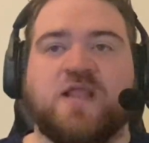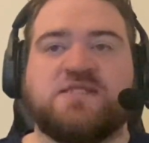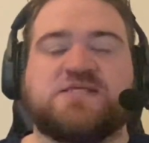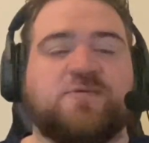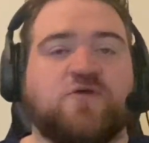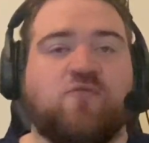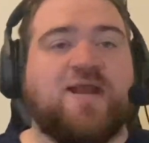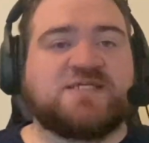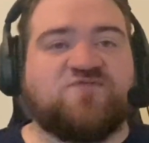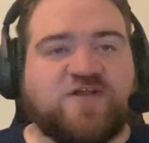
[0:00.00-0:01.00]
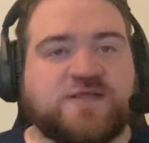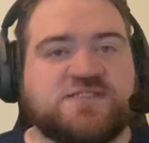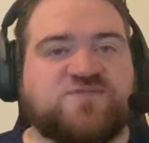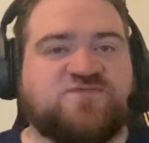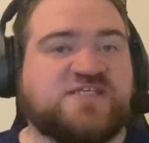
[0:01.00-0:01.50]
some of the greatest
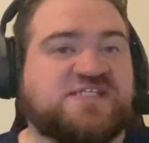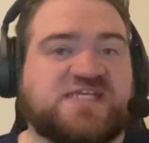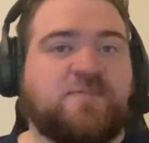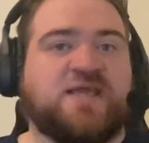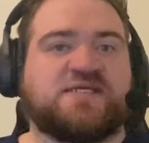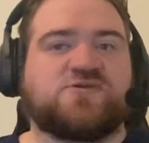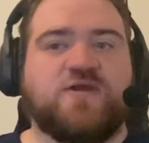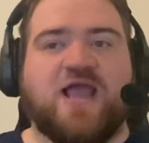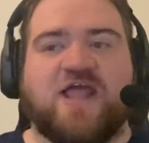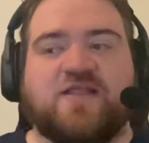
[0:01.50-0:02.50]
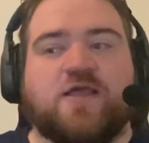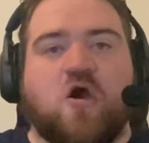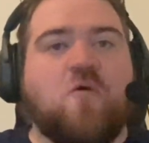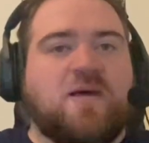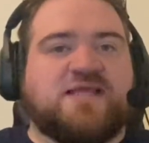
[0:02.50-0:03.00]
villains of cinema history. I think
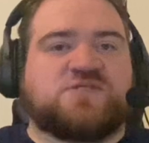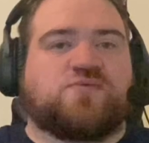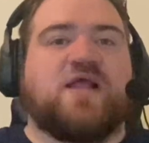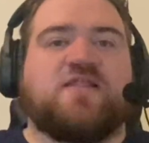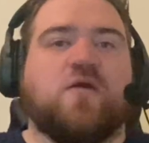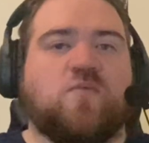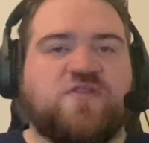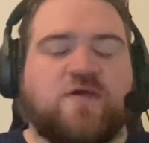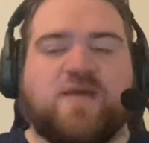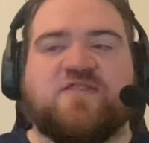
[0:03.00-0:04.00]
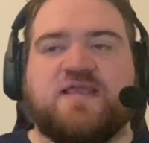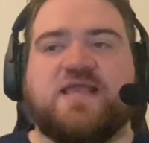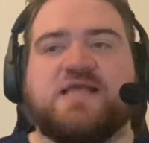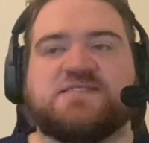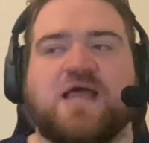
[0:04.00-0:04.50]
Koba is right there with them. I think
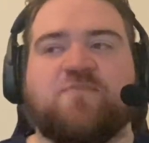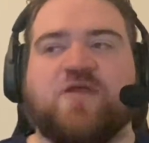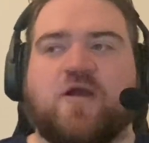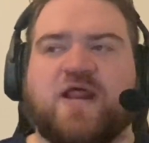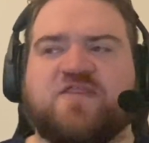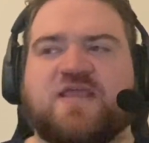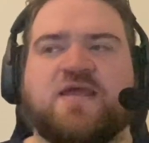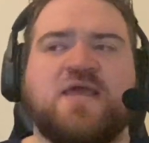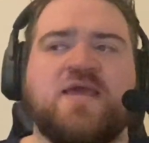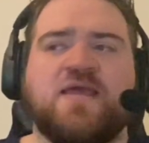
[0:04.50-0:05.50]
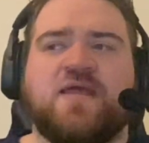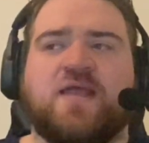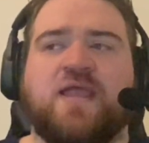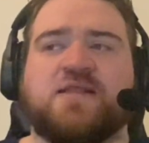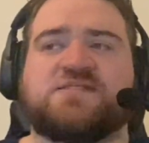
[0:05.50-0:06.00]
he is up there, and I think
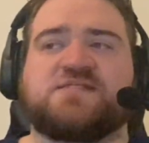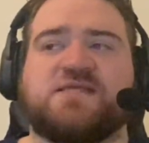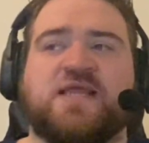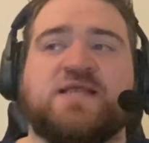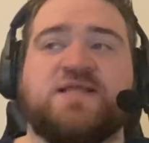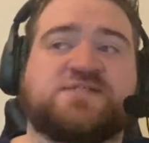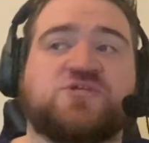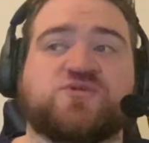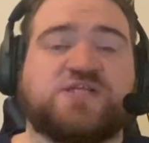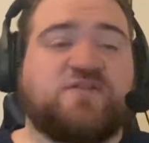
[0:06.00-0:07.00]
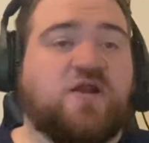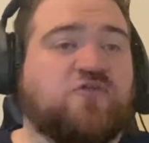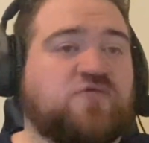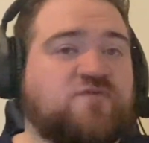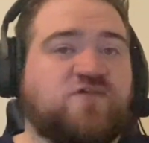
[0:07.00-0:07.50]
it's interesting that all
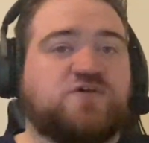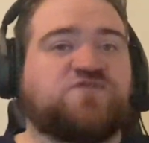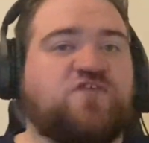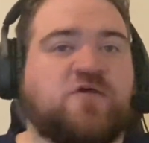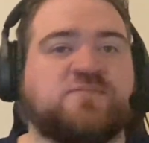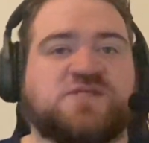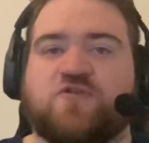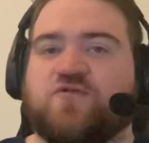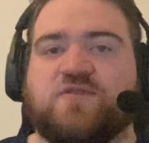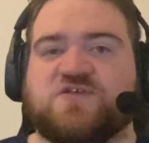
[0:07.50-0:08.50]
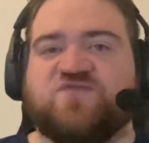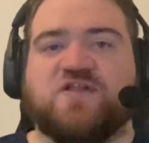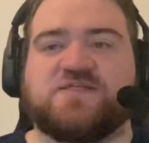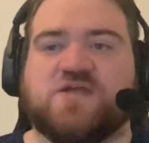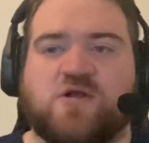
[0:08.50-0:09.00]
three of those villains
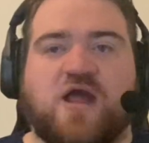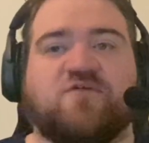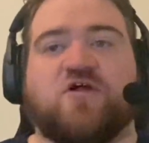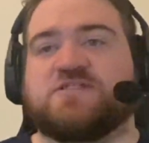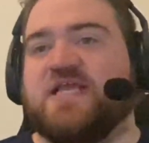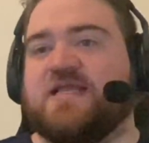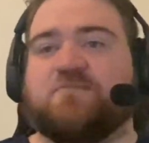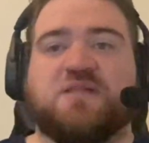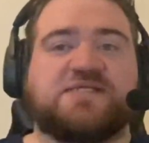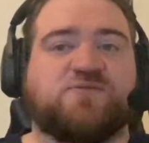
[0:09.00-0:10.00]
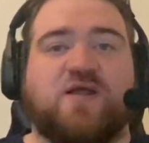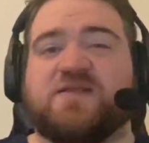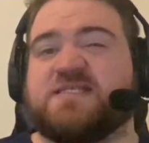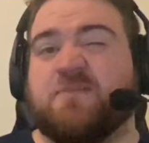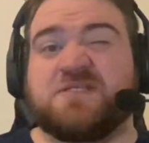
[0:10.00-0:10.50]
are kind of all taking place around the
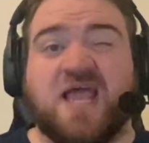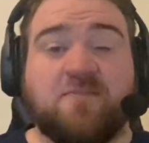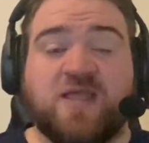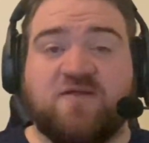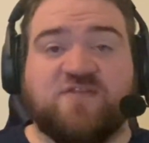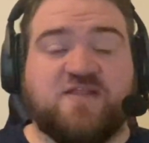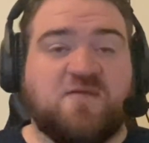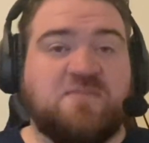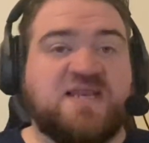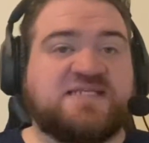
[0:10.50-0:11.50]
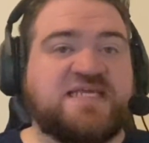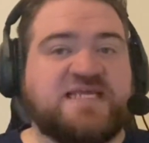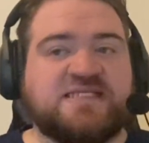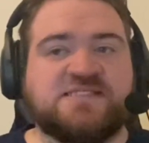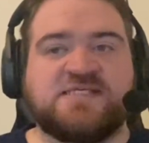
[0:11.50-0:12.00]
same time, kind of like the
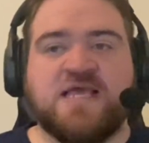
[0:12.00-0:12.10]
mid-teens,